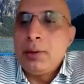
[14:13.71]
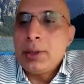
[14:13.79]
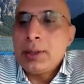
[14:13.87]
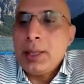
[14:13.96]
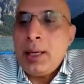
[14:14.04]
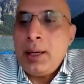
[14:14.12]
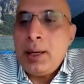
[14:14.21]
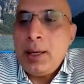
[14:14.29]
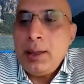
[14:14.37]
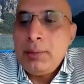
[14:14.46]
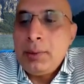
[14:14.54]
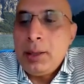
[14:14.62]
you know, this
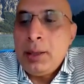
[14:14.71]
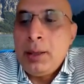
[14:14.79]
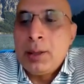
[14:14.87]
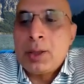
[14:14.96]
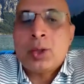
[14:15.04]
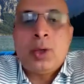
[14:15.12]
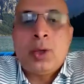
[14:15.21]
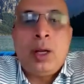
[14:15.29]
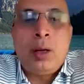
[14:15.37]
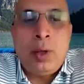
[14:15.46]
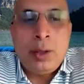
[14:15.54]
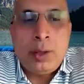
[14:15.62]
AI, it'll
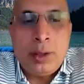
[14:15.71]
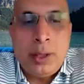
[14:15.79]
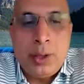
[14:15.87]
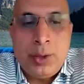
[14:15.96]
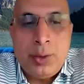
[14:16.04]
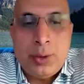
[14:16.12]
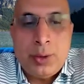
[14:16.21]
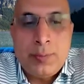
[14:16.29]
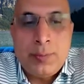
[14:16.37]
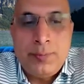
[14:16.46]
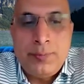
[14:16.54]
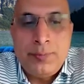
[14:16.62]
solve all your
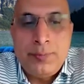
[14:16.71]
issues.